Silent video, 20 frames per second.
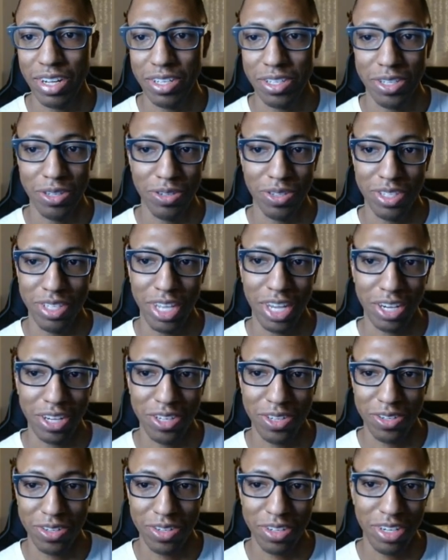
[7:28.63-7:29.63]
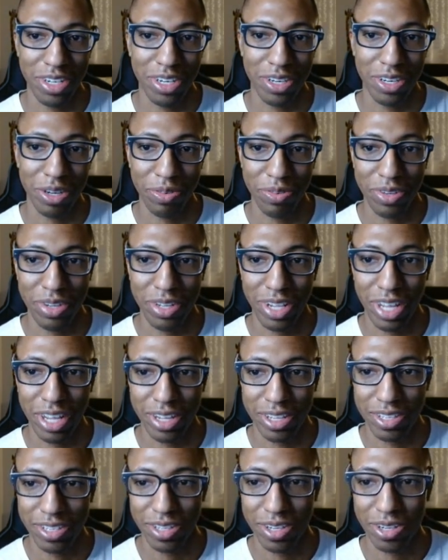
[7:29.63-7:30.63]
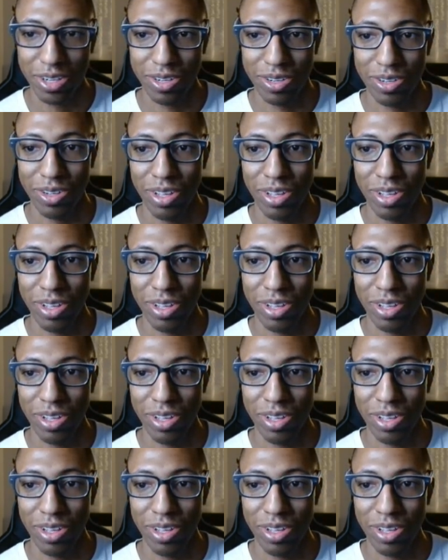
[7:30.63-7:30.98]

little sectional in here, I feel like. So